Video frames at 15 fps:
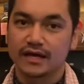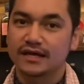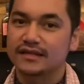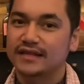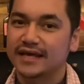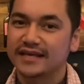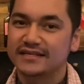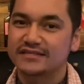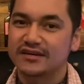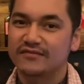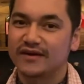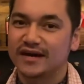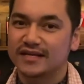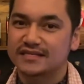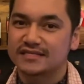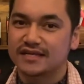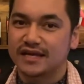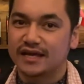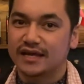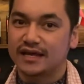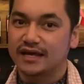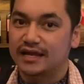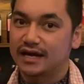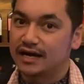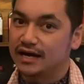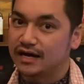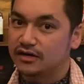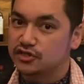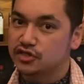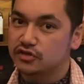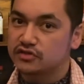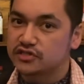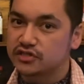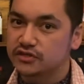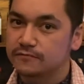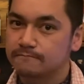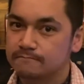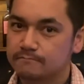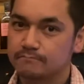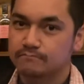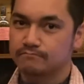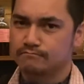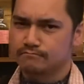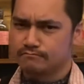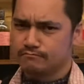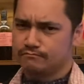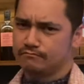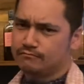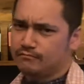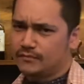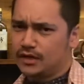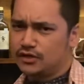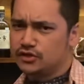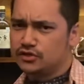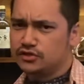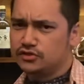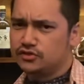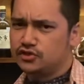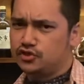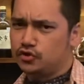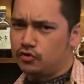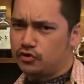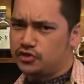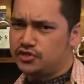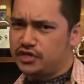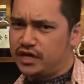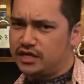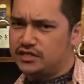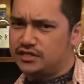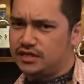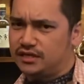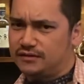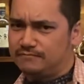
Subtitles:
Thank you so much, and I'll see you soon. George Jettison.